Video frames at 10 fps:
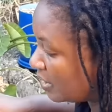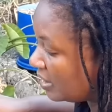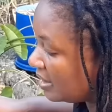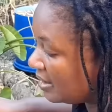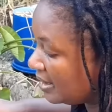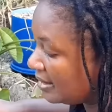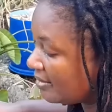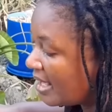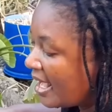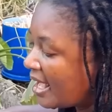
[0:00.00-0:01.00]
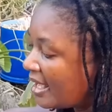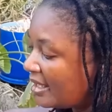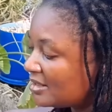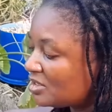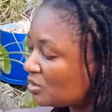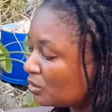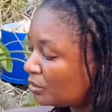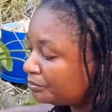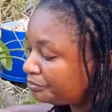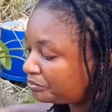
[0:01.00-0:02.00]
underneath, and so